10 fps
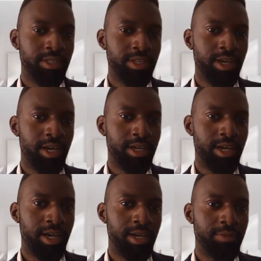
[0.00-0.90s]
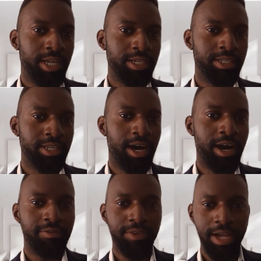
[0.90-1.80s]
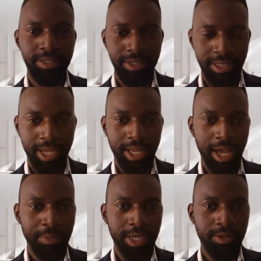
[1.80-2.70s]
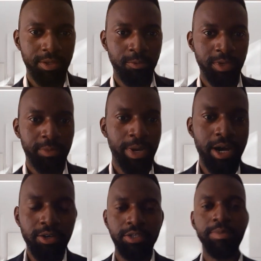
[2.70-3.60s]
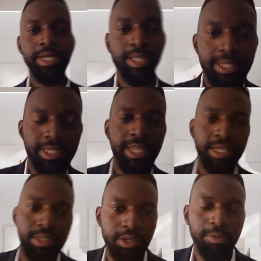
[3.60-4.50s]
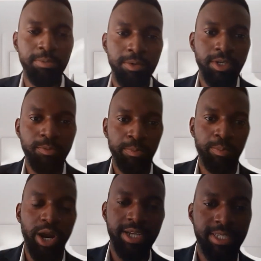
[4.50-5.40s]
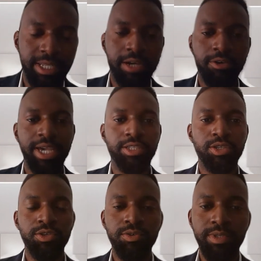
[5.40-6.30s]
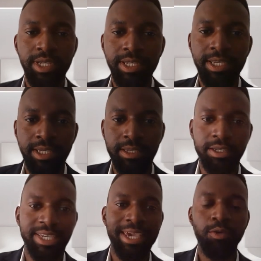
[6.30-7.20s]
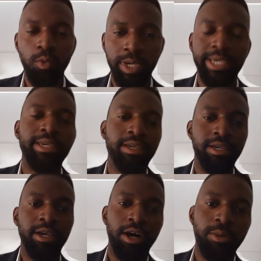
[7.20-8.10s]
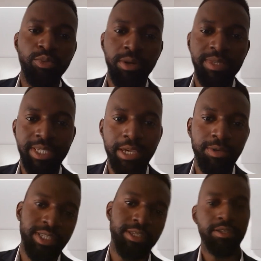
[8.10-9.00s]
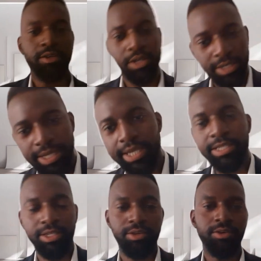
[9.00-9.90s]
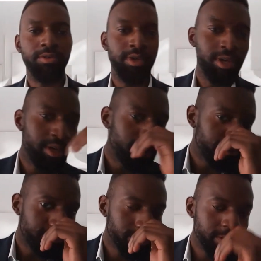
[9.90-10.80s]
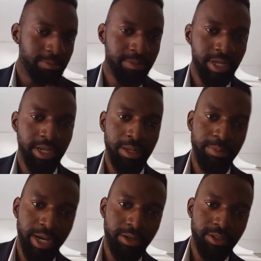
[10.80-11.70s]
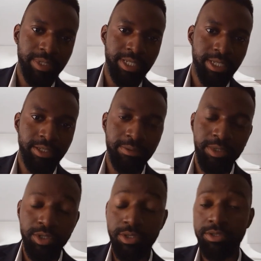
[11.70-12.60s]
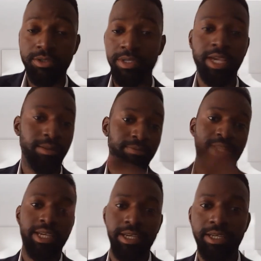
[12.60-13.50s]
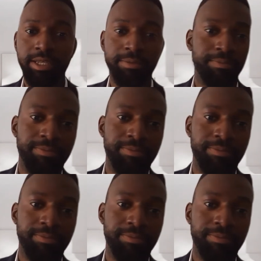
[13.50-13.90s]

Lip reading: I mean, I could half answer that. I mean, with Power Automate Desktop, prior to now, you had to use the gateway, on-premise gateway, to connect, from Power Automate Desktop into like a